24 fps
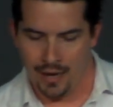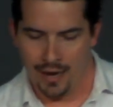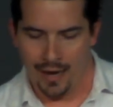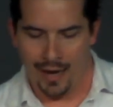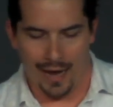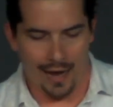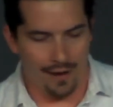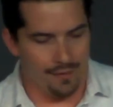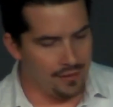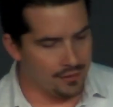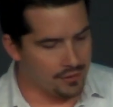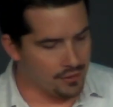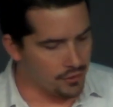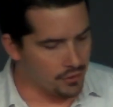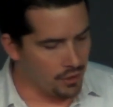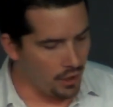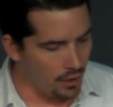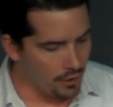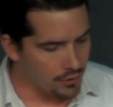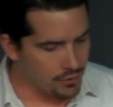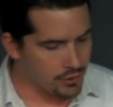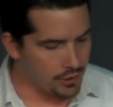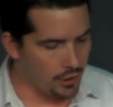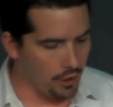And this is
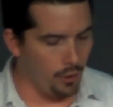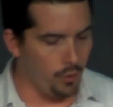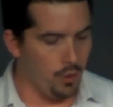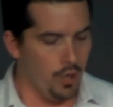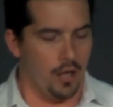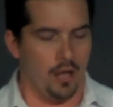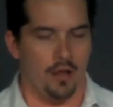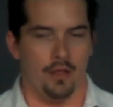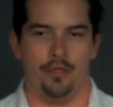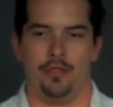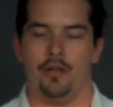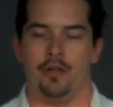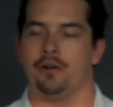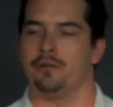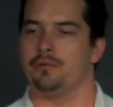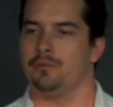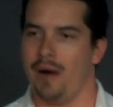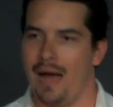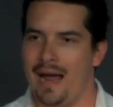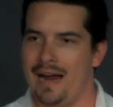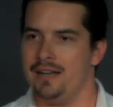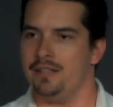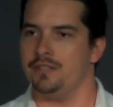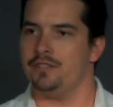also the
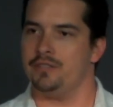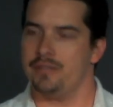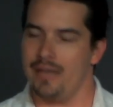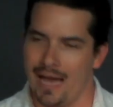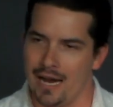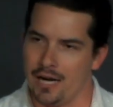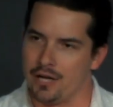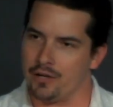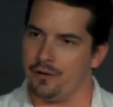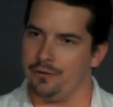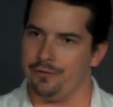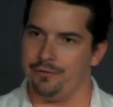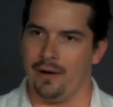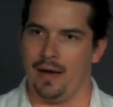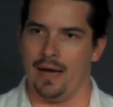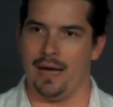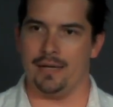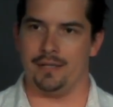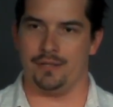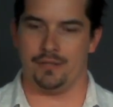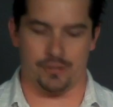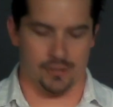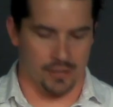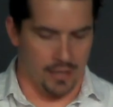right
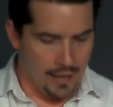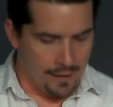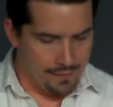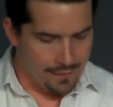sacrifice,